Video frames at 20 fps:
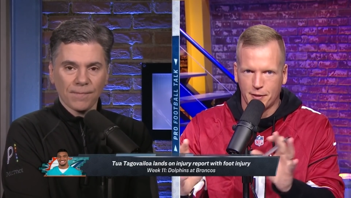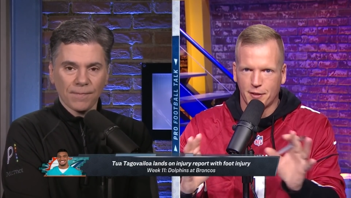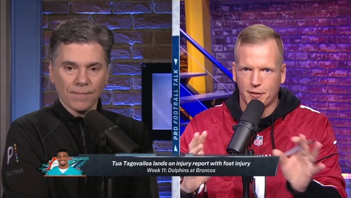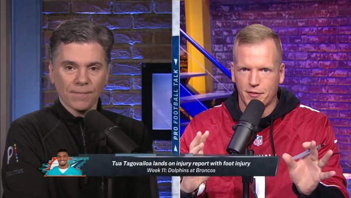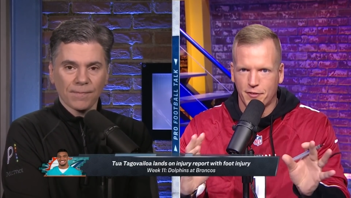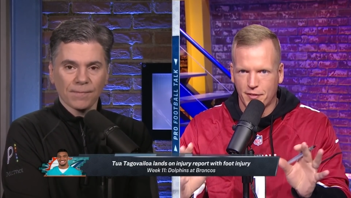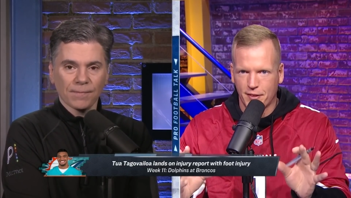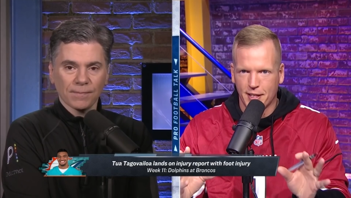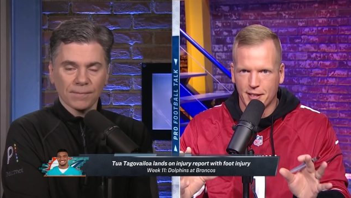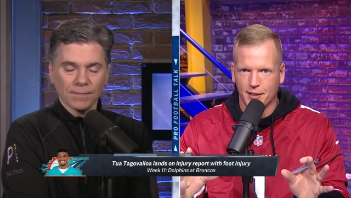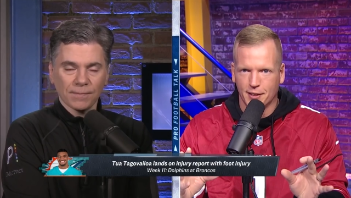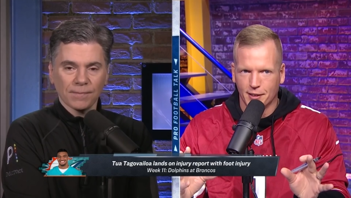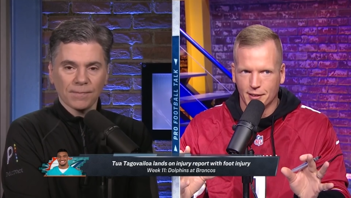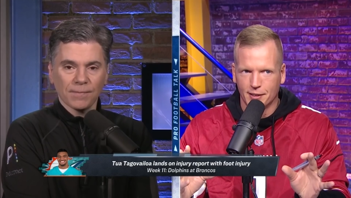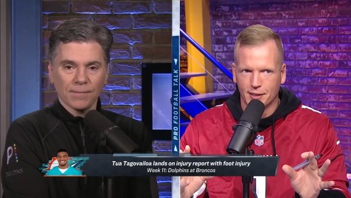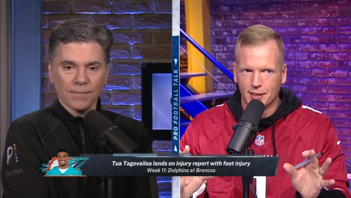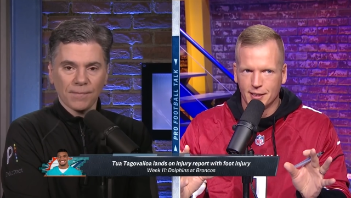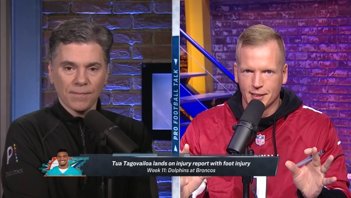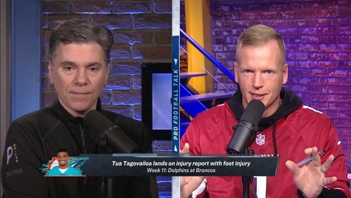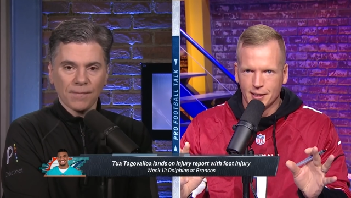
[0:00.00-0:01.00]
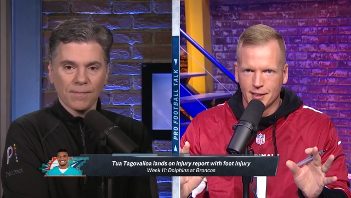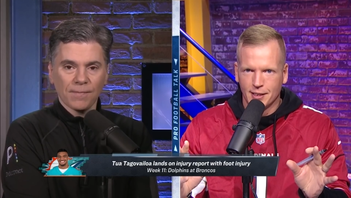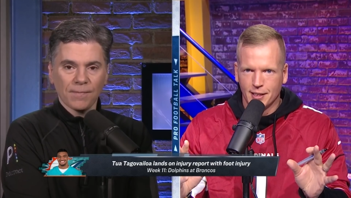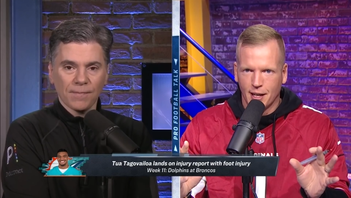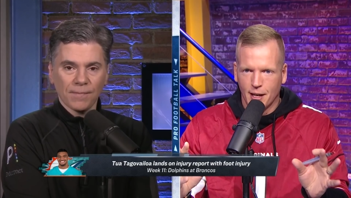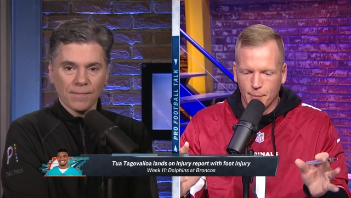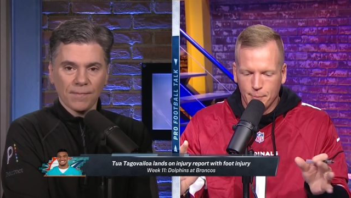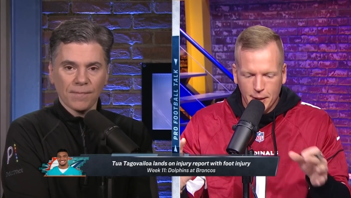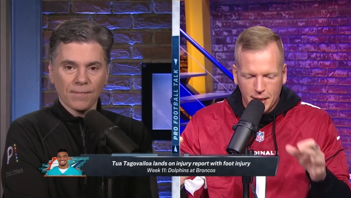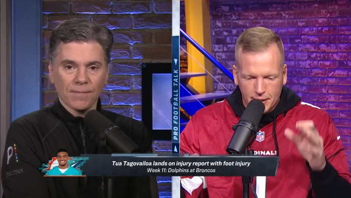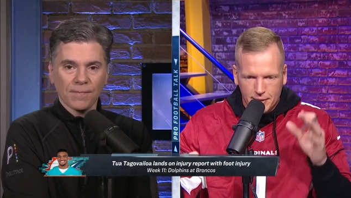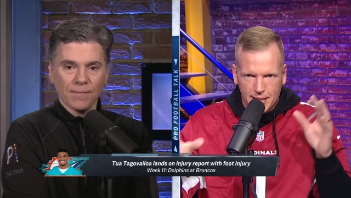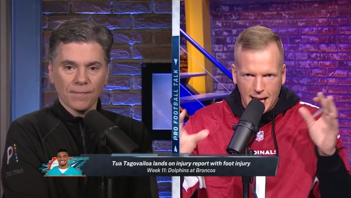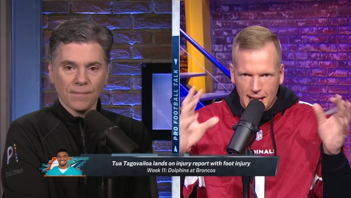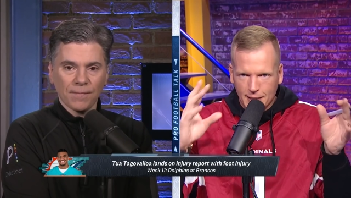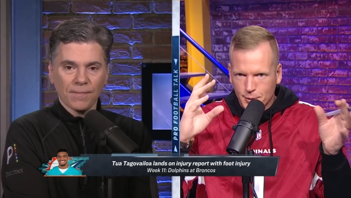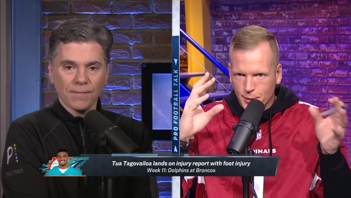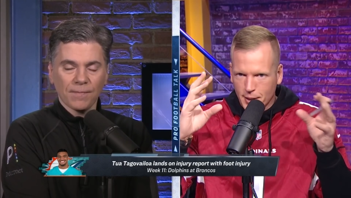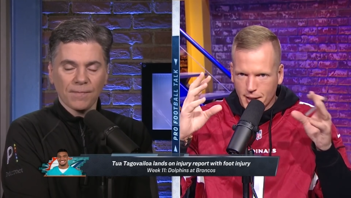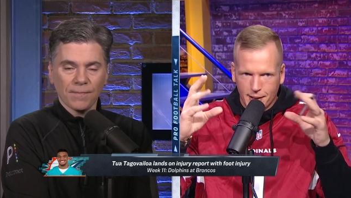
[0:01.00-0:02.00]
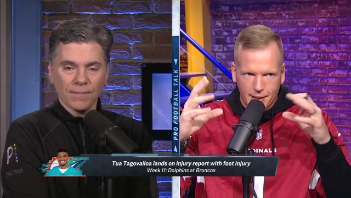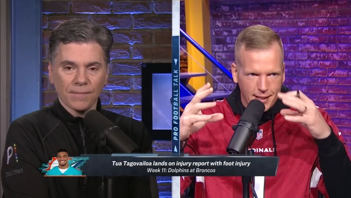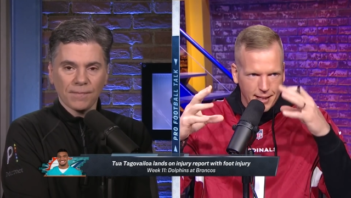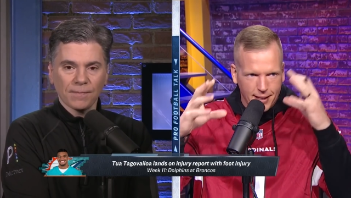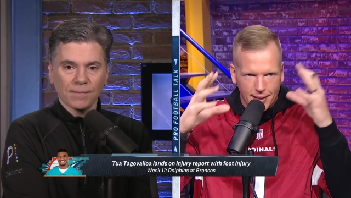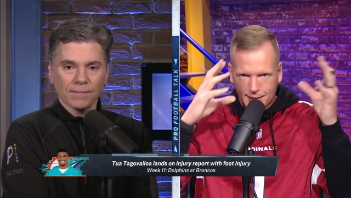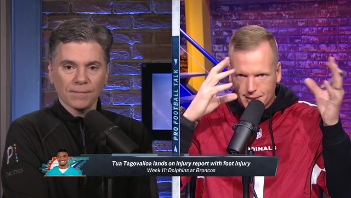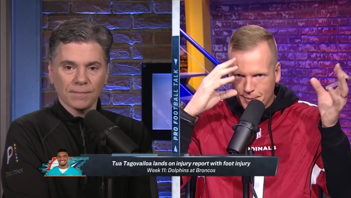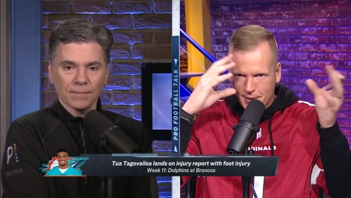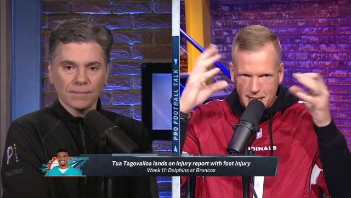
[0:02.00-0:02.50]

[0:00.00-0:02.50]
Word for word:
Speaker 1: feel. Uh, because that's what it is.